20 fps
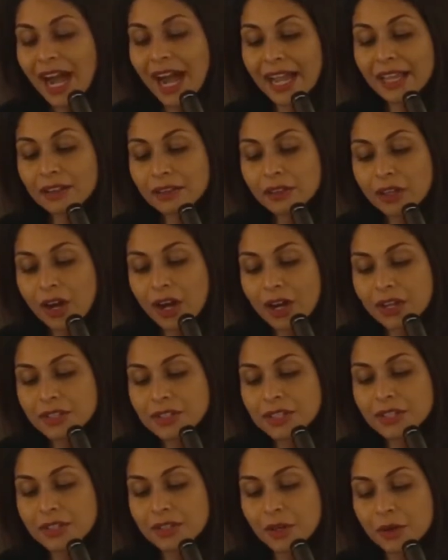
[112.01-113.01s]
I long
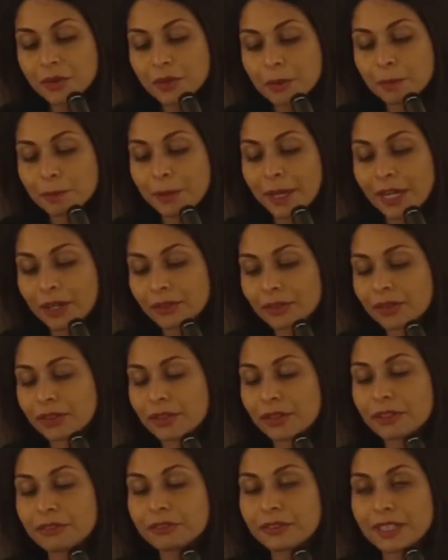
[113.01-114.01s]
to know the
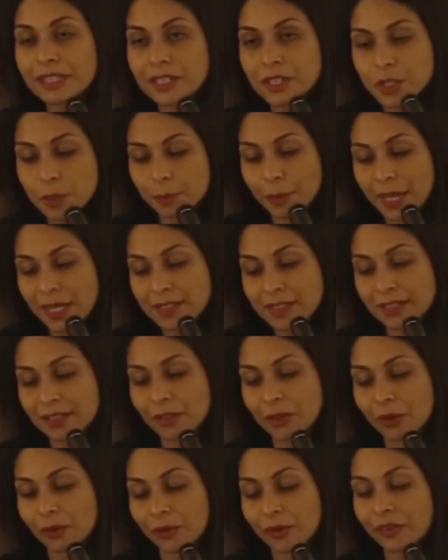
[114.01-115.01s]
bearer of each
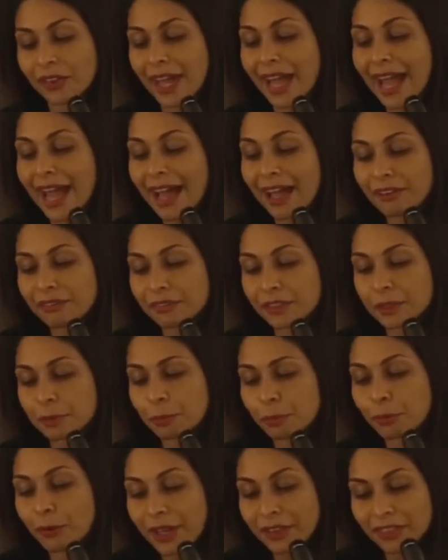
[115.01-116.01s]
petiole, the
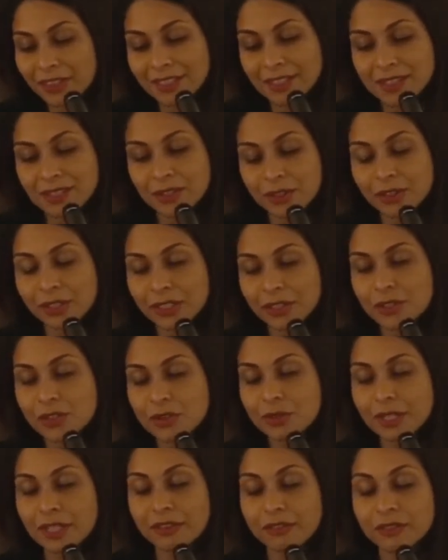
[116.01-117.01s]
avid, breathy
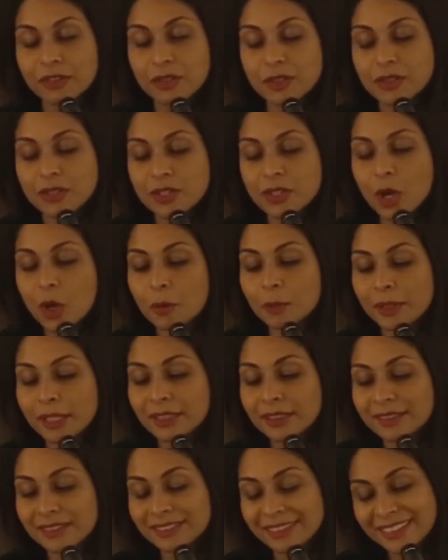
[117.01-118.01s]
circuitry of the
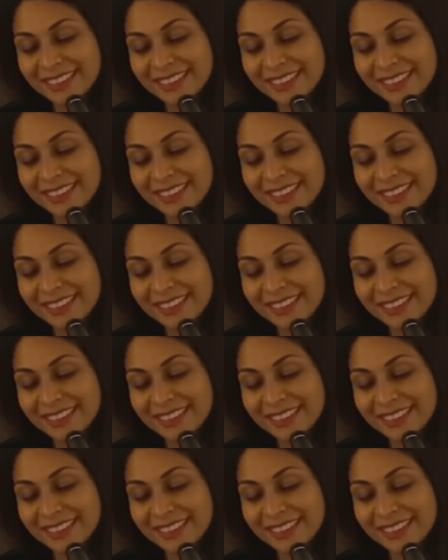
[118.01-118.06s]
stoma.